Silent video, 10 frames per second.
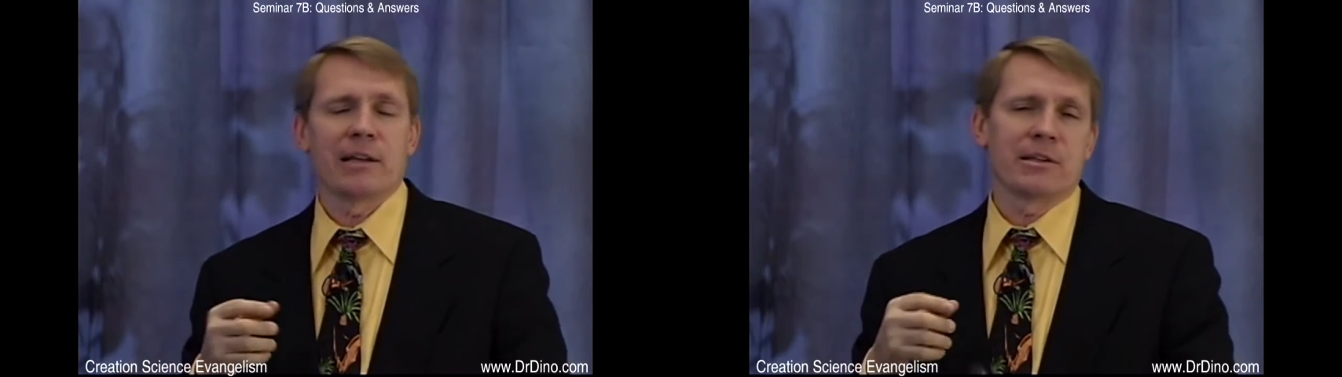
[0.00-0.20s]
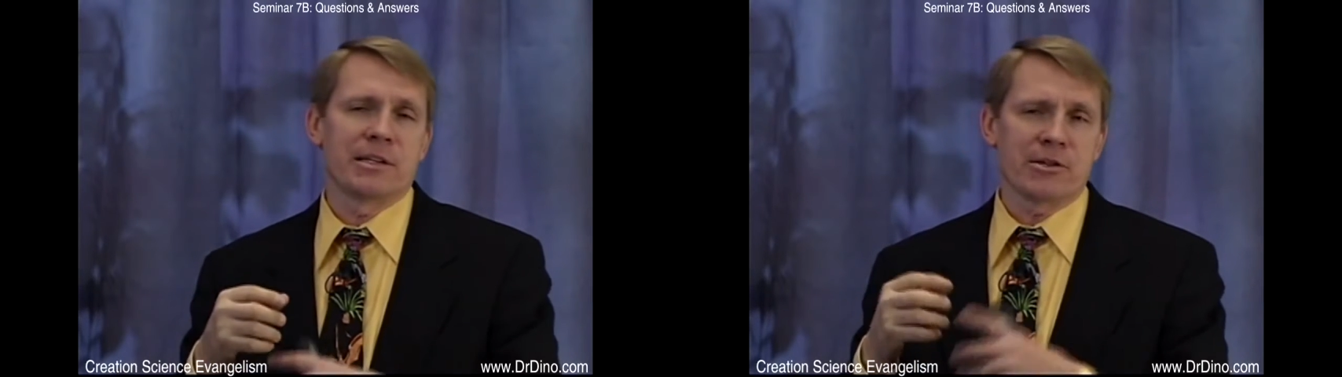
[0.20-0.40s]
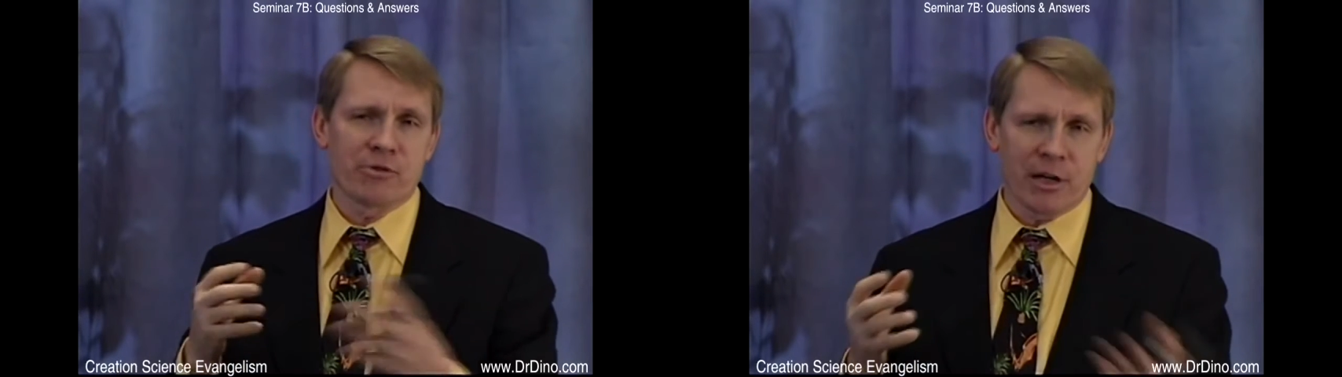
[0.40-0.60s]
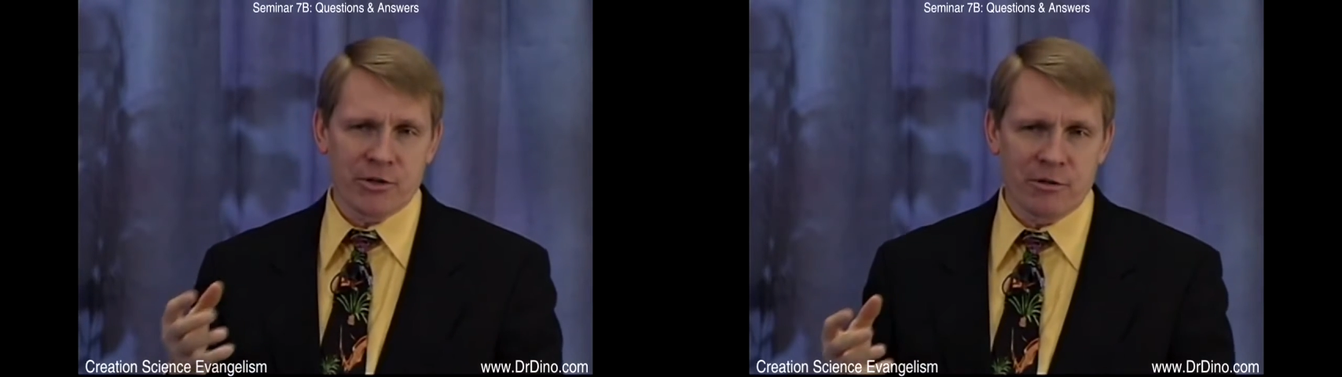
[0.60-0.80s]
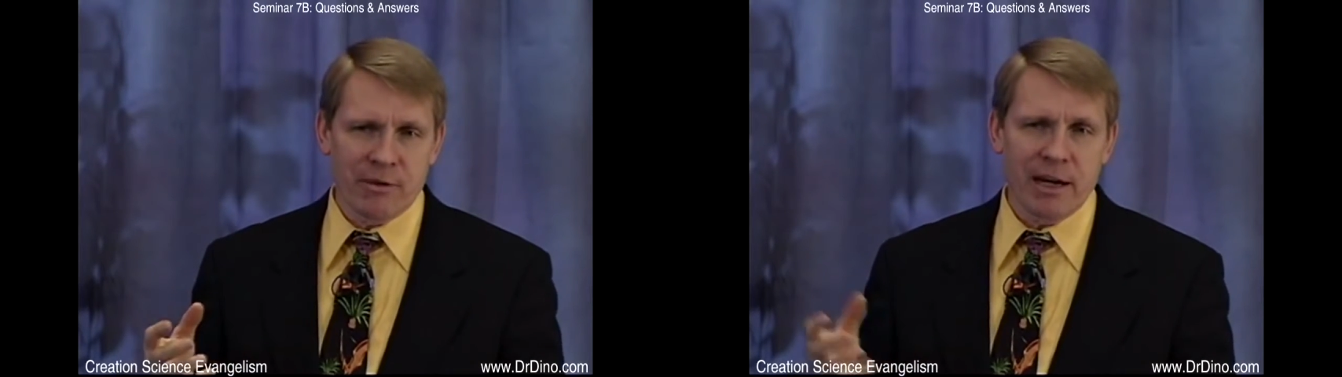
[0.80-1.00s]
and the
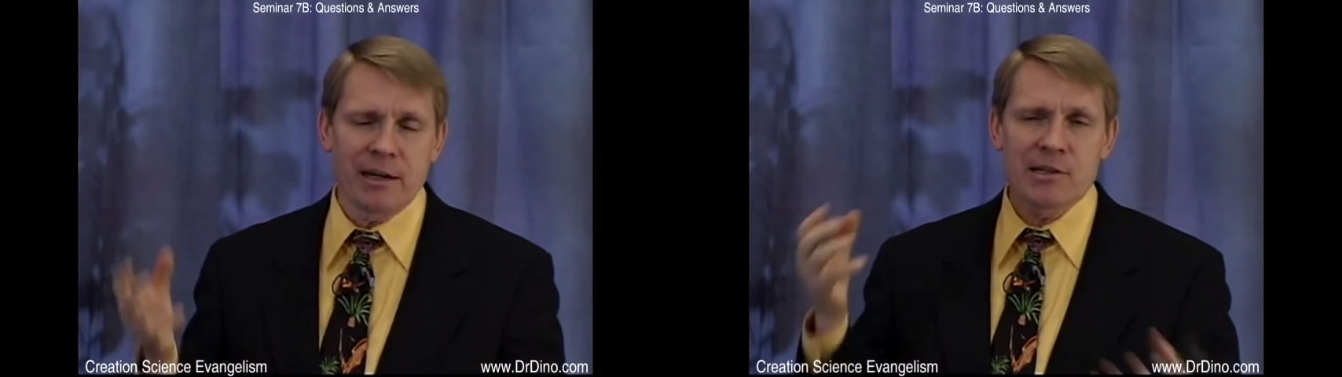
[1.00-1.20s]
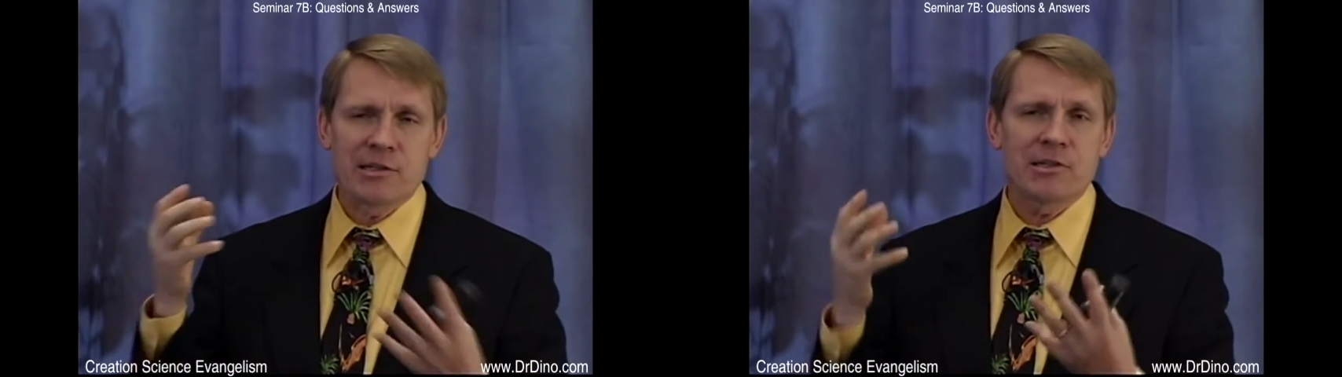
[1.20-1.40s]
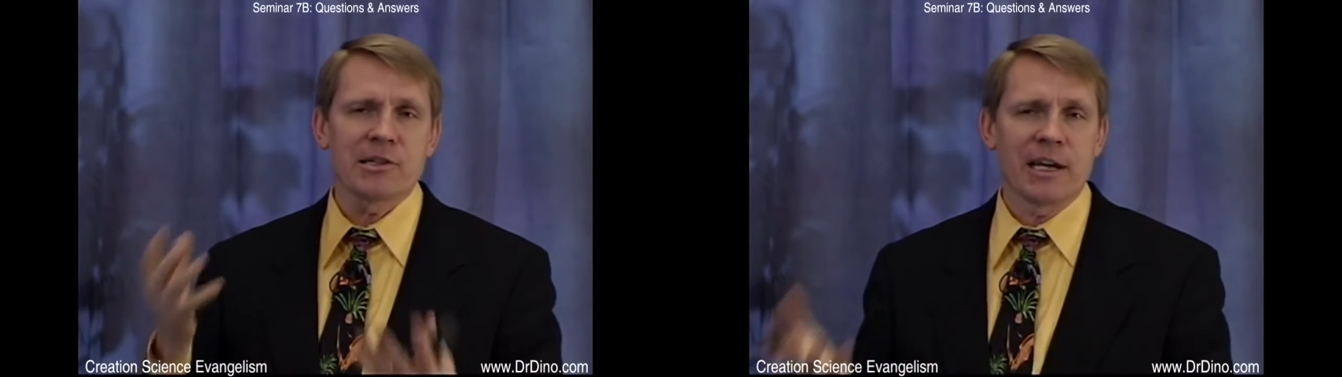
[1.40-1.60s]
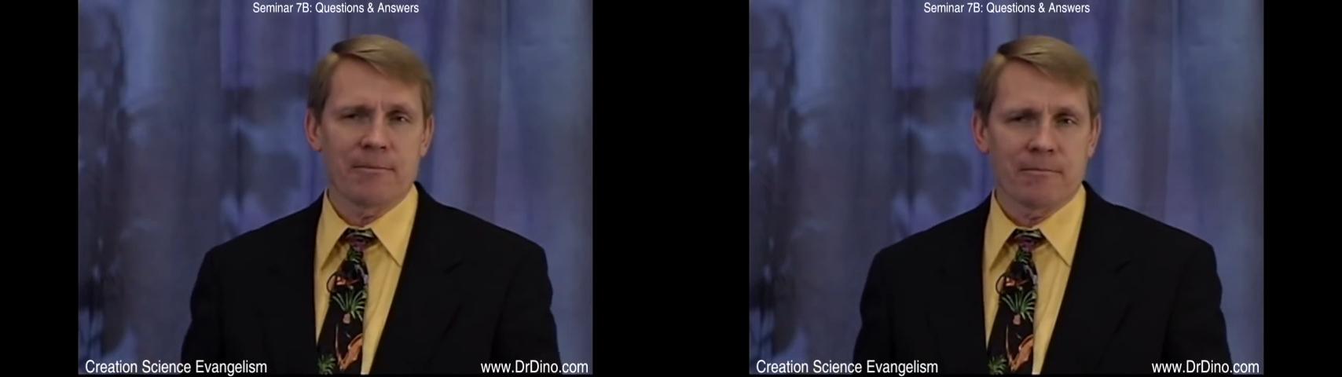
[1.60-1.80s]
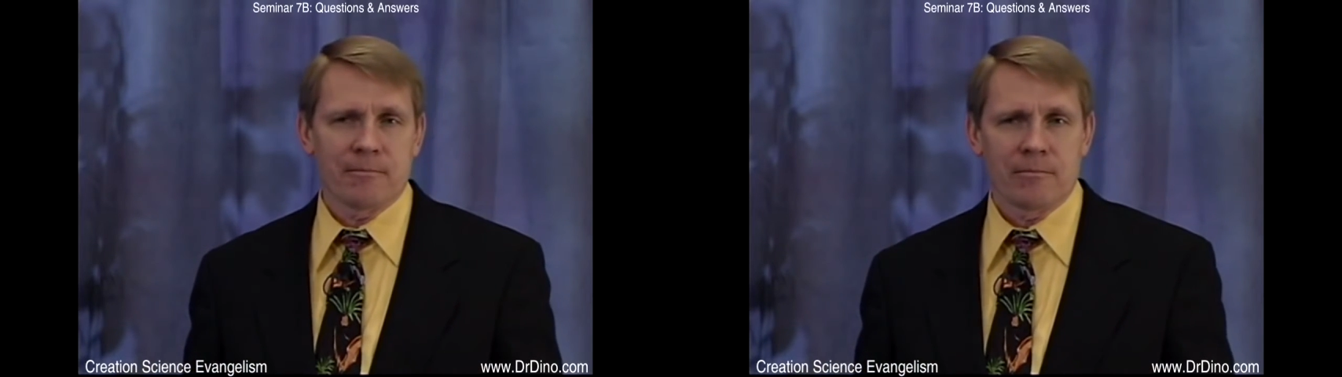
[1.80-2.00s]
destruction rate is the same?